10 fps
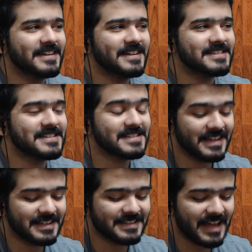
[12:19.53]
It's just
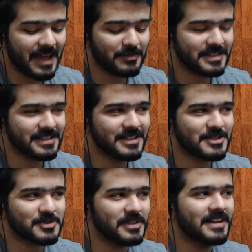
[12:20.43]
like, damn, there's a
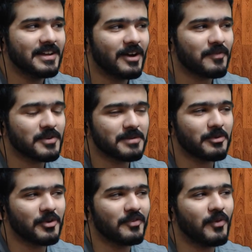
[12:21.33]
literal... Of course, I'm
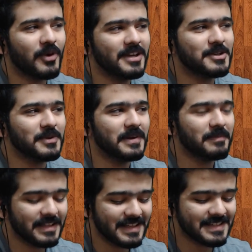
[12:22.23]
not going to fall into it,
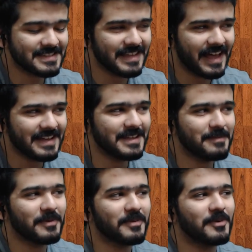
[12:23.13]
but it's that deep
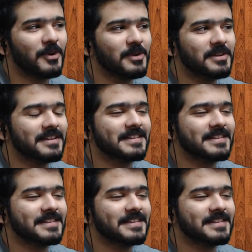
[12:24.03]
of a hole.